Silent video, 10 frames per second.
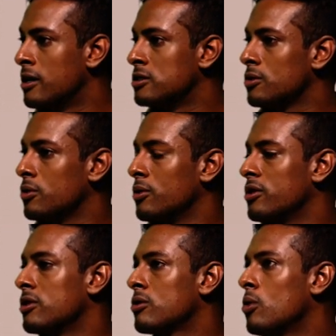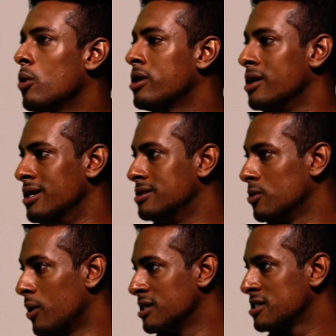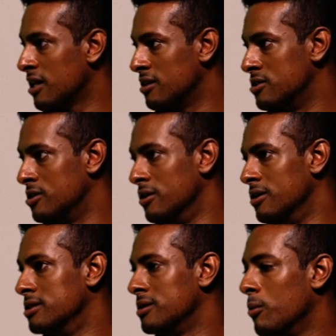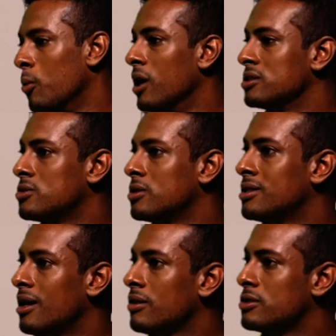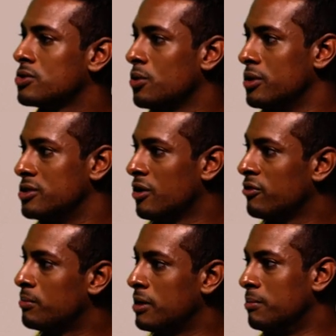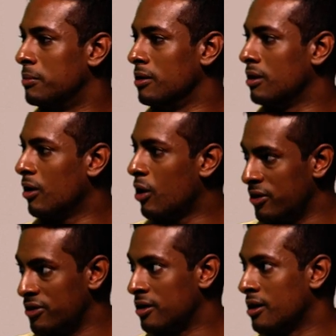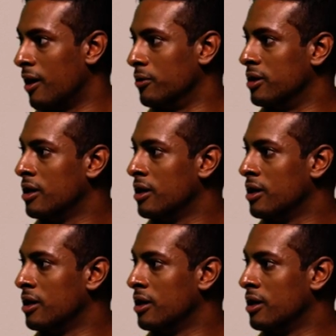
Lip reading: So the core reason why I studied journalism was to tell the stories of people on the ground.